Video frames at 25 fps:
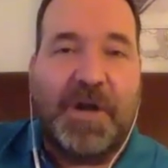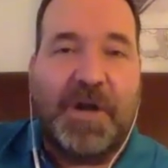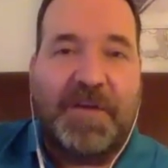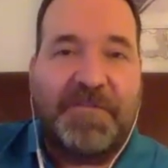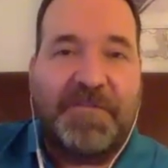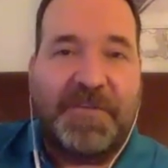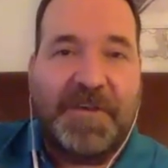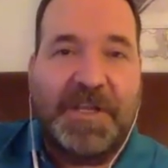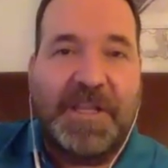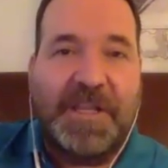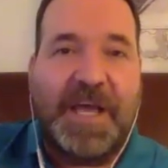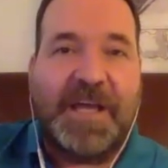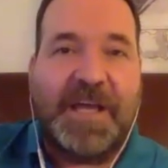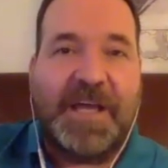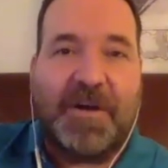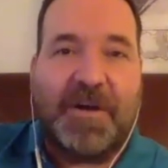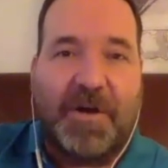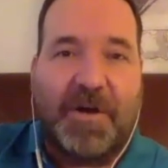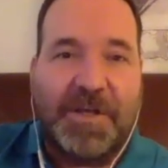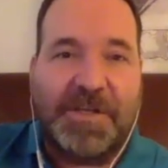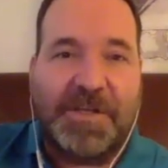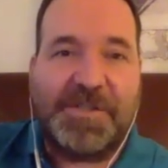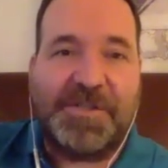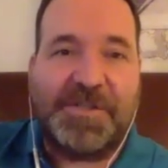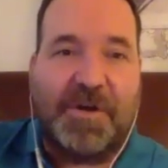I feel like
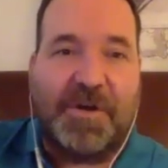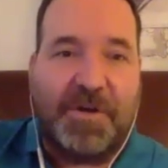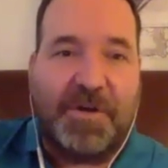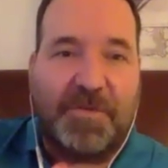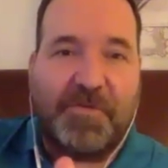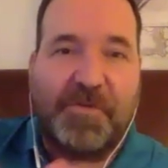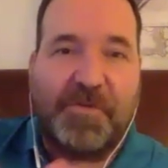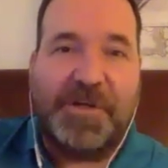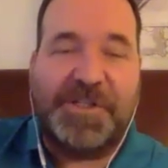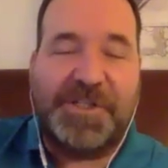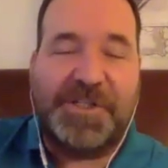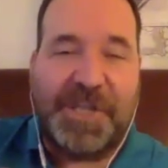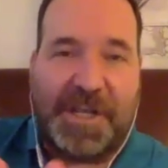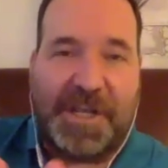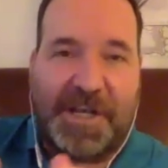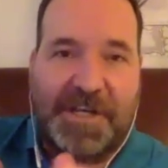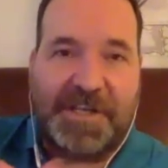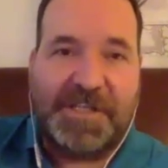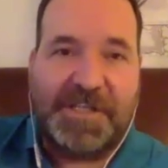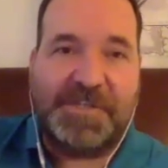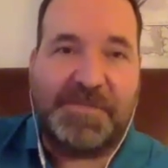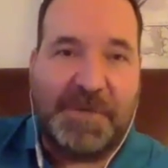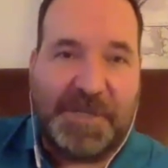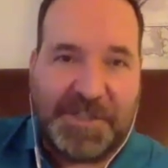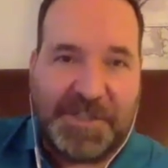artists aren't appreciated
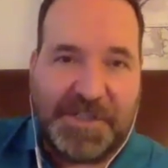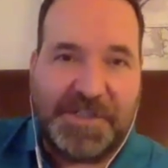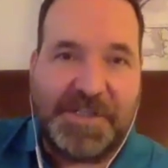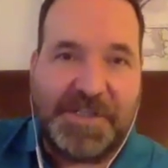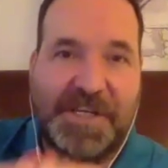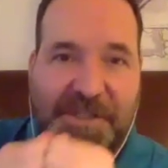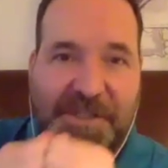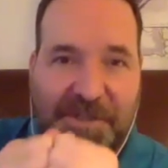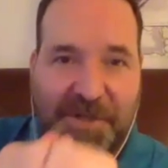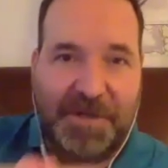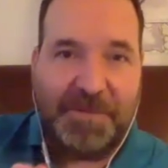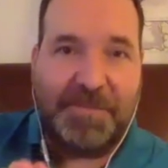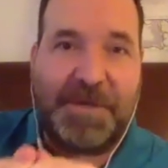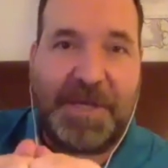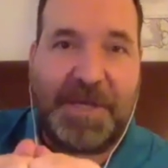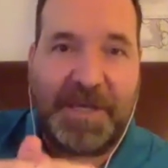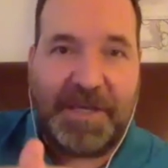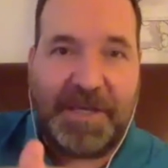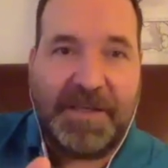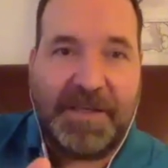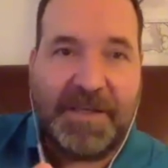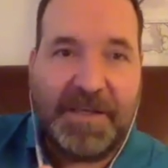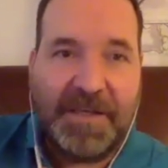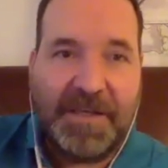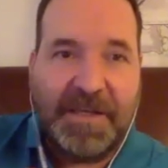as much as they should
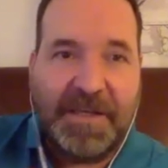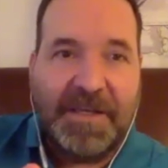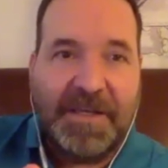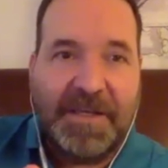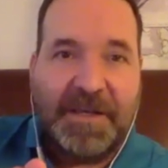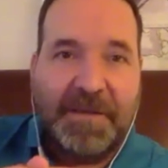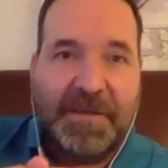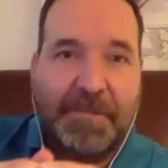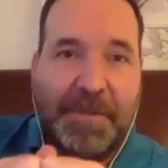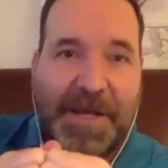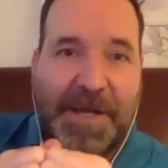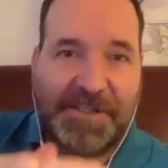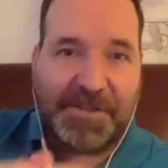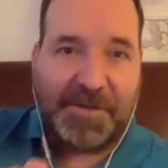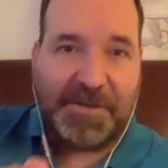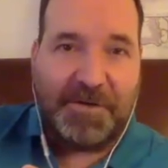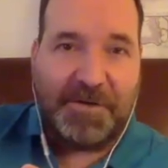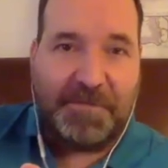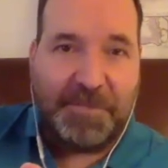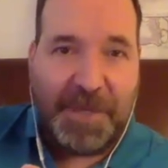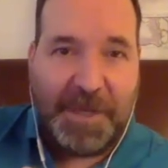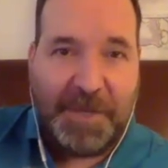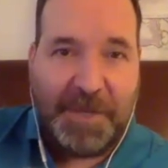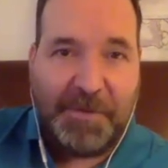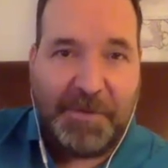be by certain
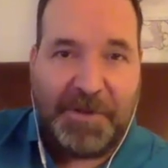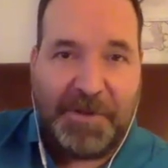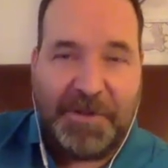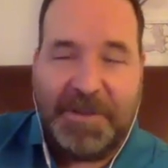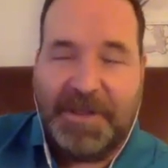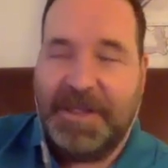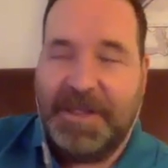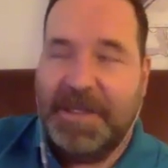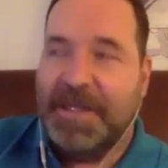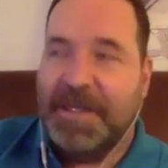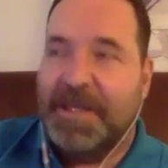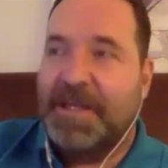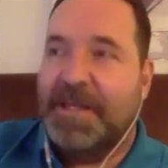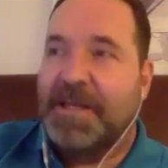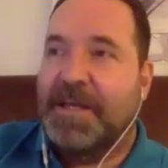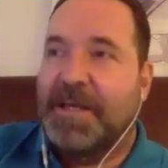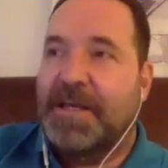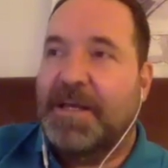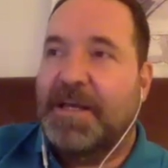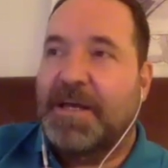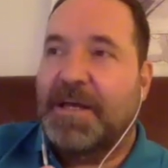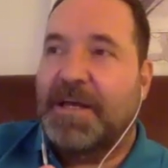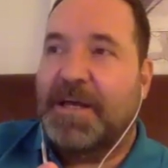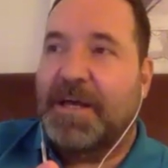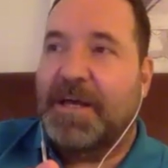people.
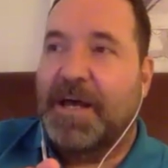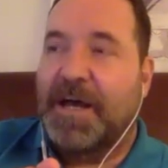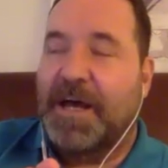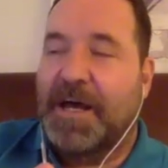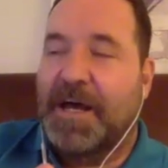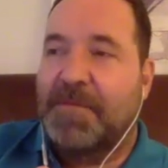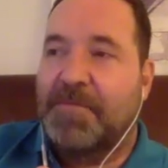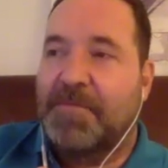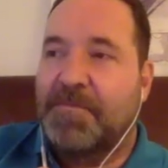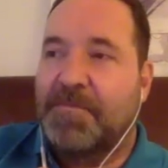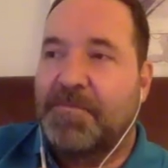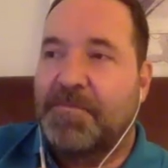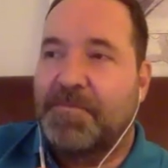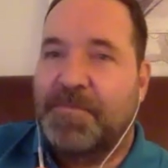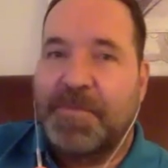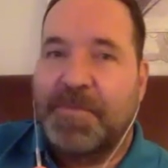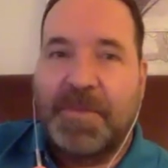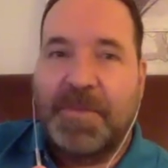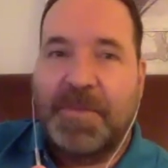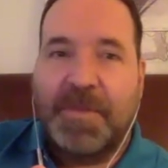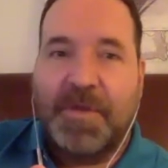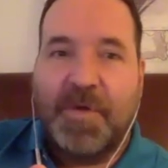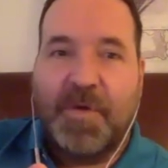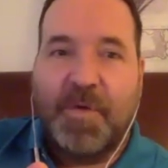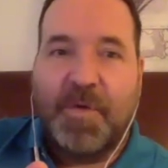
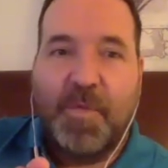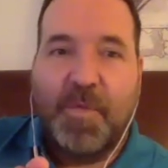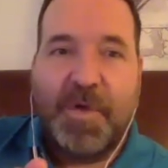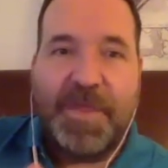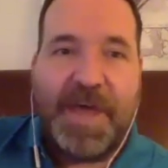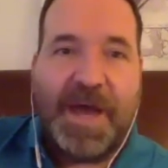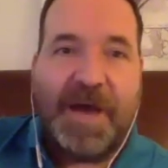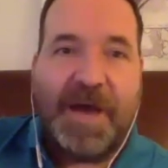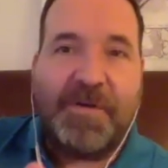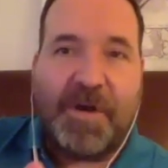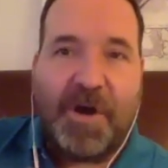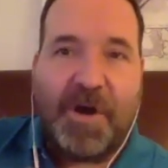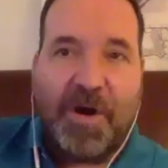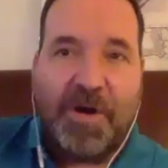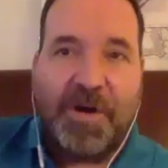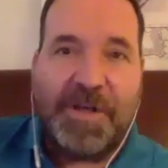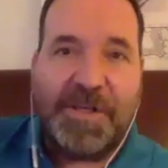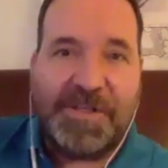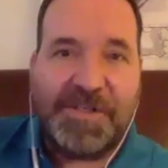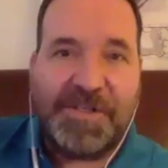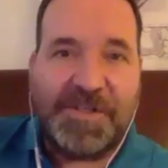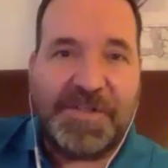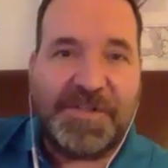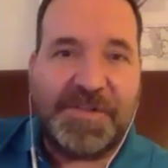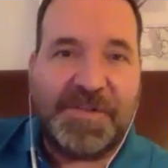Without
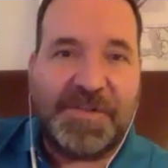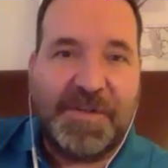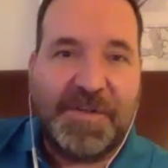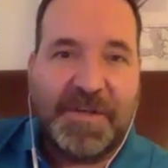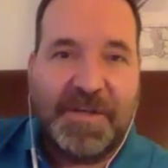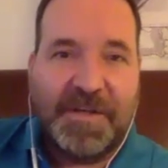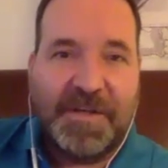artists,